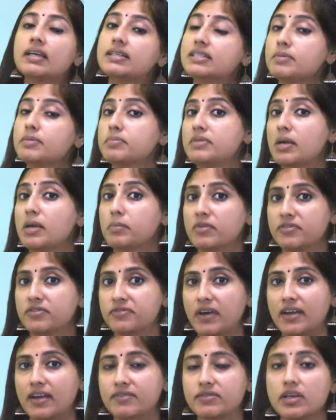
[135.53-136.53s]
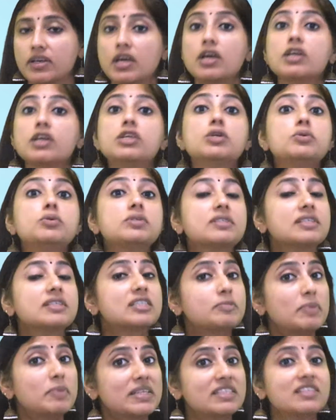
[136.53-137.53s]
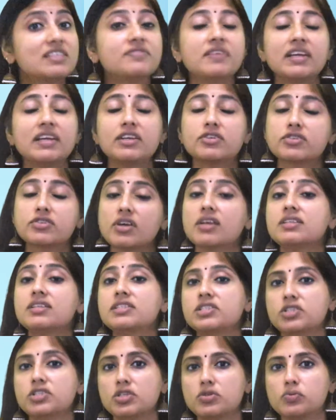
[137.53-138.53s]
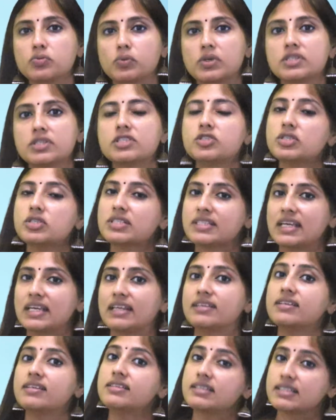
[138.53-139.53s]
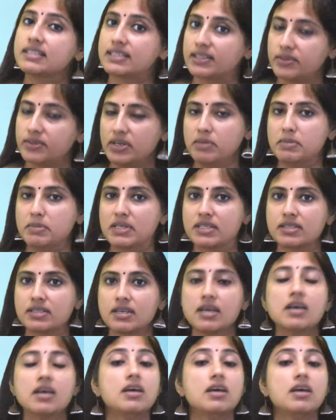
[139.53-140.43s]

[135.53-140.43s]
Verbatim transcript: Tip number five, use specific transition words to signal disagreement.